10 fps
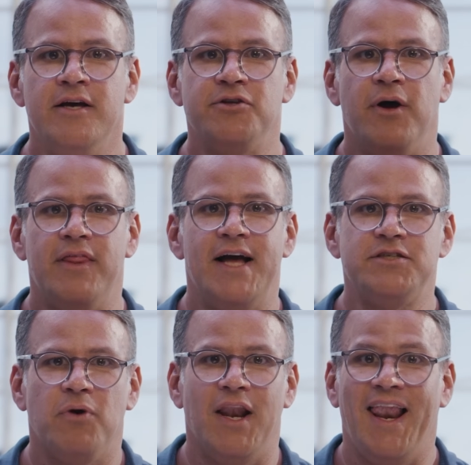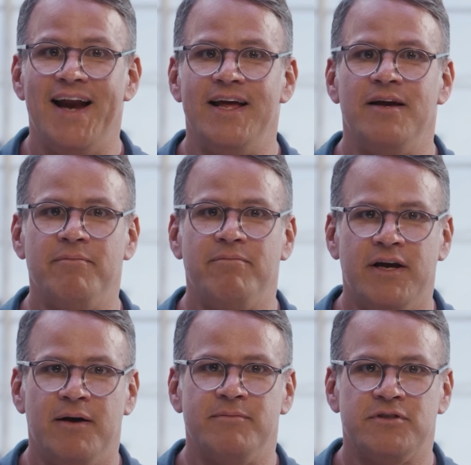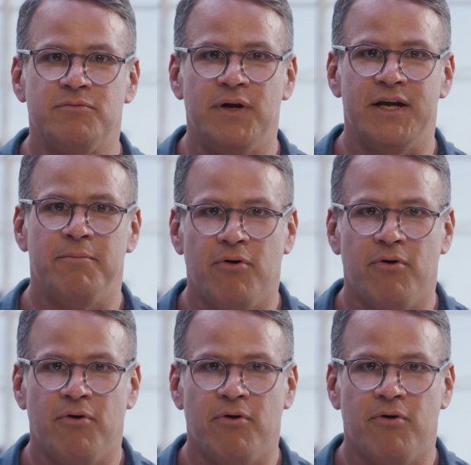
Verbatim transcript: So that's where lighting becomes really